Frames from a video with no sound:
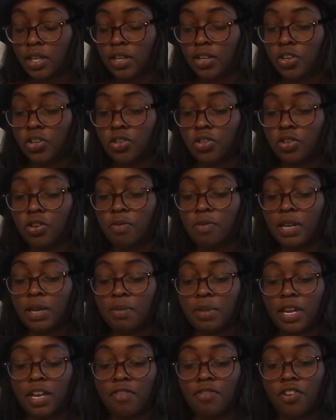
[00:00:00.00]
Your soulmate
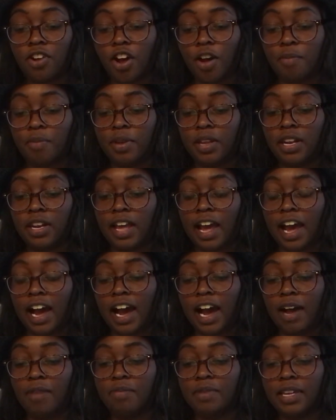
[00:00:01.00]
may have not been
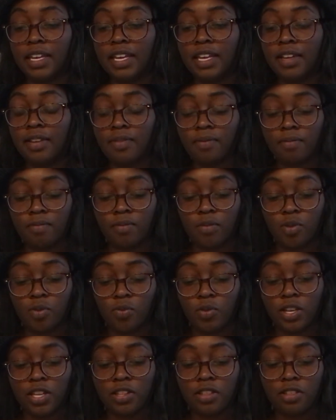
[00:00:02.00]
happy
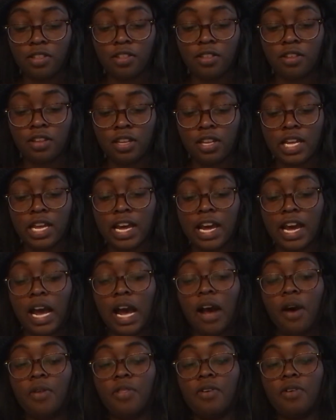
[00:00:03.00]
with
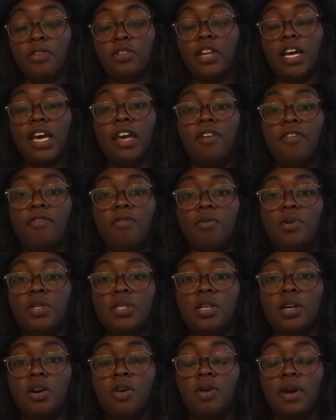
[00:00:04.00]
how their life was
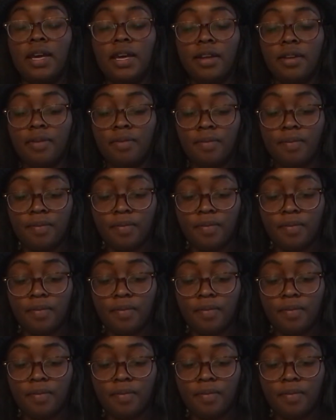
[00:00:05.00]
going